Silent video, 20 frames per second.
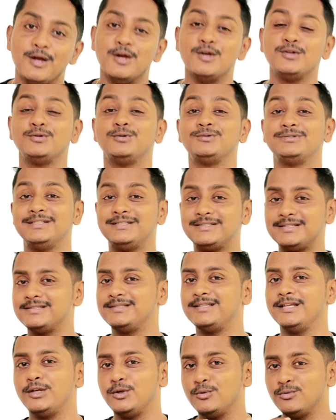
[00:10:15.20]
so this is
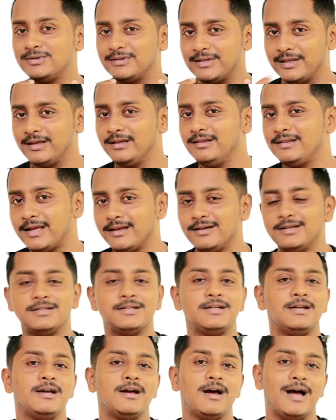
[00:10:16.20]
the new thing that
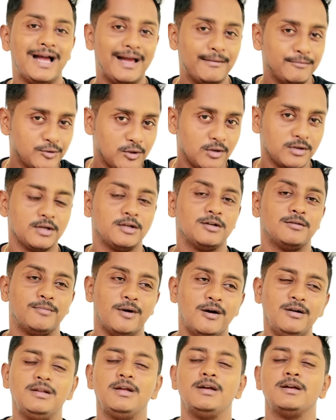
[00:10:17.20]
i am talking
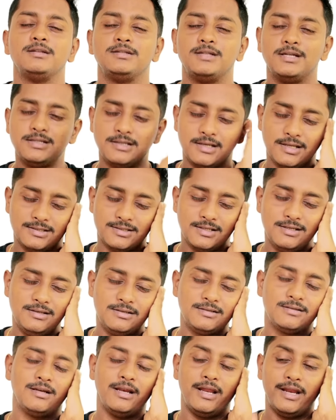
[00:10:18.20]
about just listen
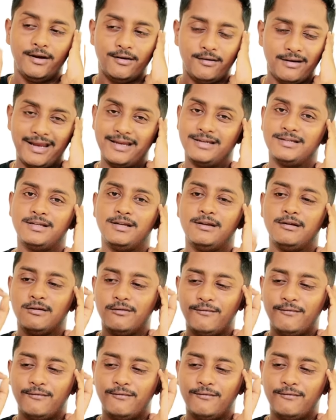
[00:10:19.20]
and write.